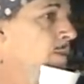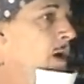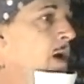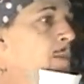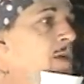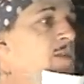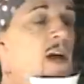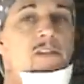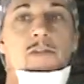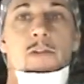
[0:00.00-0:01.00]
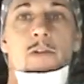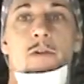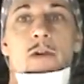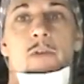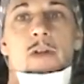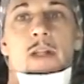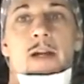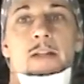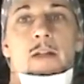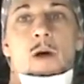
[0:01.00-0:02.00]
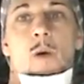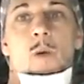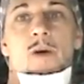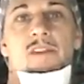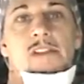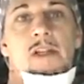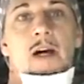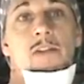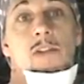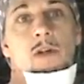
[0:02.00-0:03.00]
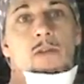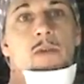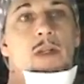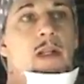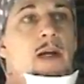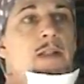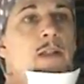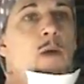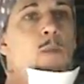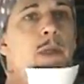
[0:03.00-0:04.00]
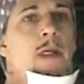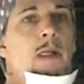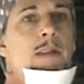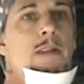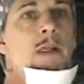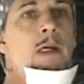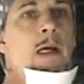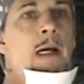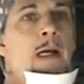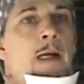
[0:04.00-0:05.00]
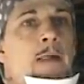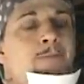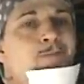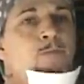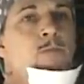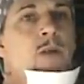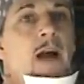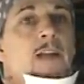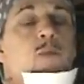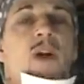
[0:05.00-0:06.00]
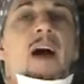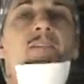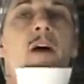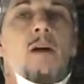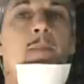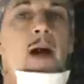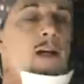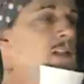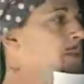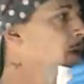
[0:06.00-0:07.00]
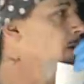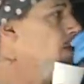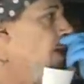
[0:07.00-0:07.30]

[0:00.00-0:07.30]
If that's true, I'd really like to know. If it's not true, I'd really like to know, because that's what I found in my experience,